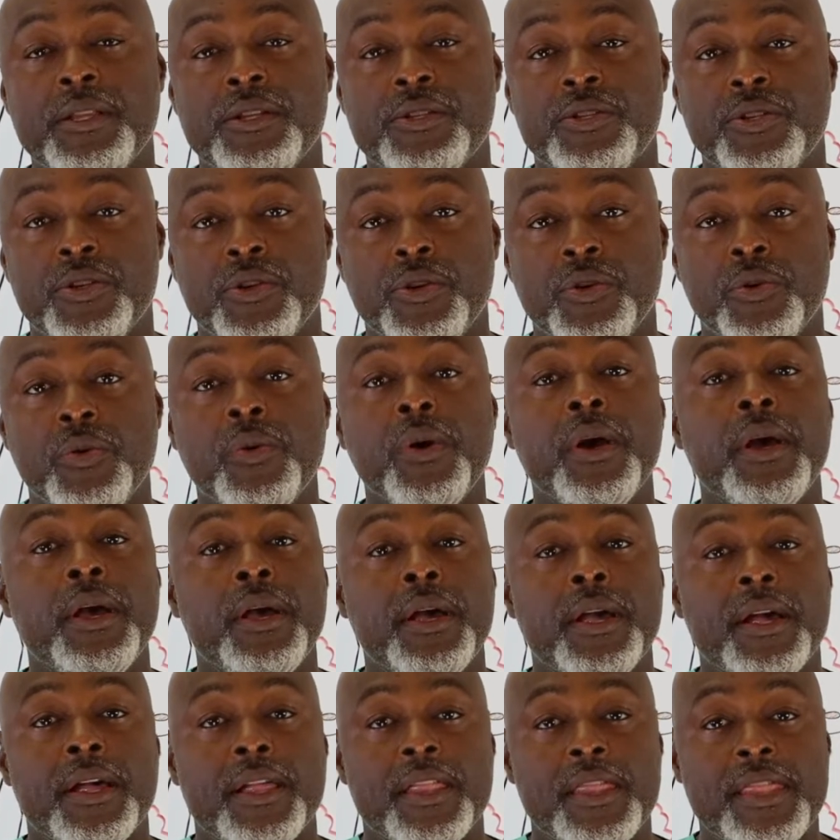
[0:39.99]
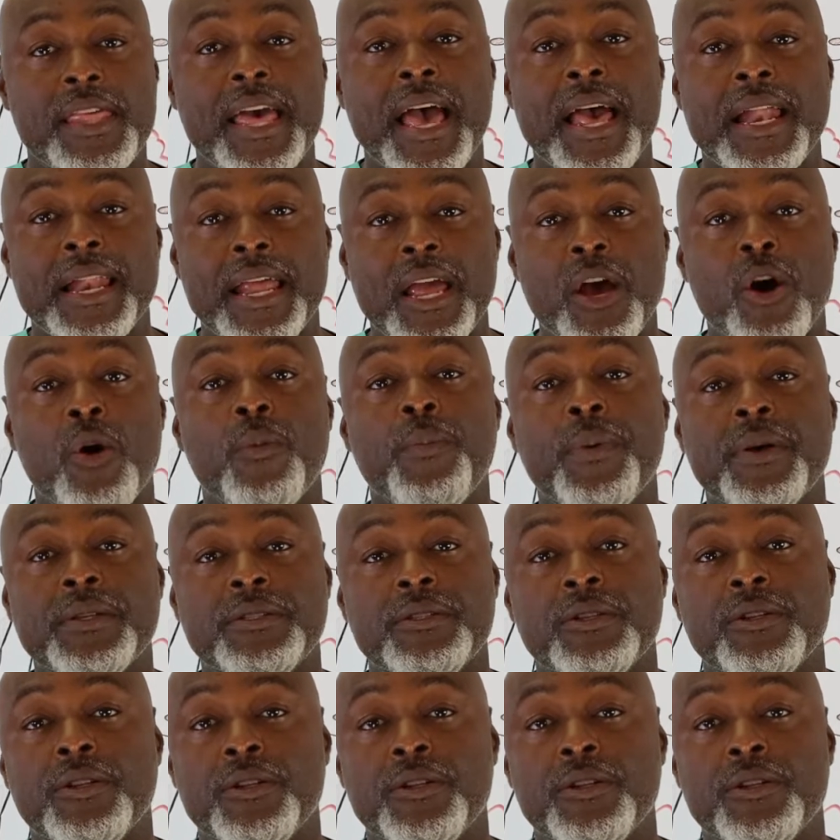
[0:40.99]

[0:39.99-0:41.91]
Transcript: the two that help us to